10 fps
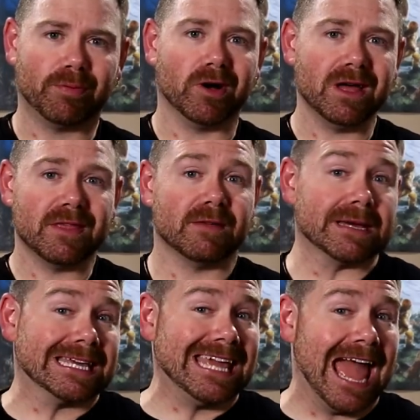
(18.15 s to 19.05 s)
put, the
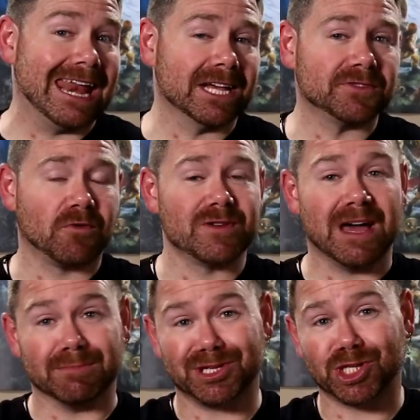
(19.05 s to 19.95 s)
mechanics for
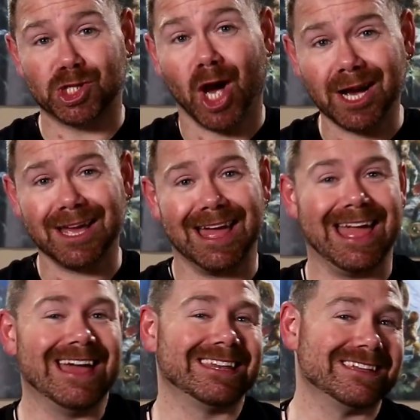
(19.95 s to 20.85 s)
them suck
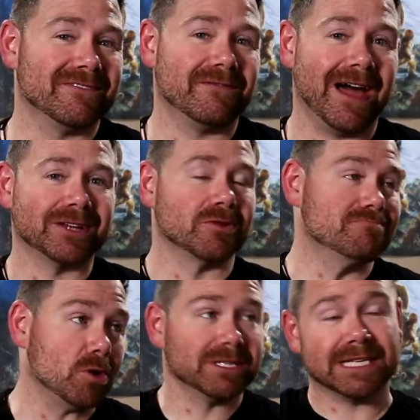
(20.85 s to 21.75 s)
and in fact are
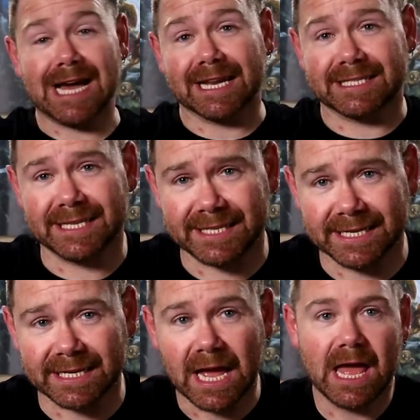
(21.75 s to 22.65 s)
mostly
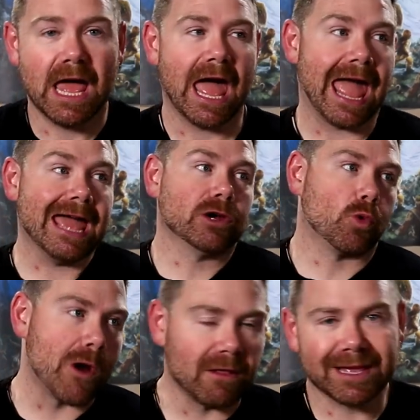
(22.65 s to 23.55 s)
non-existent
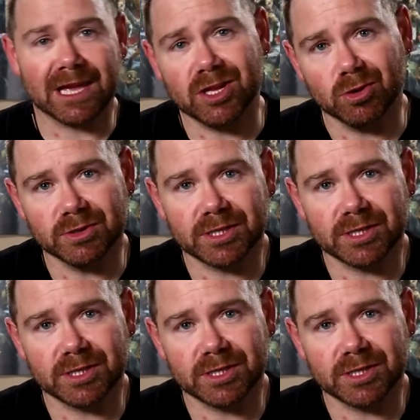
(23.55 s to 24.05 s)
and rarely get used.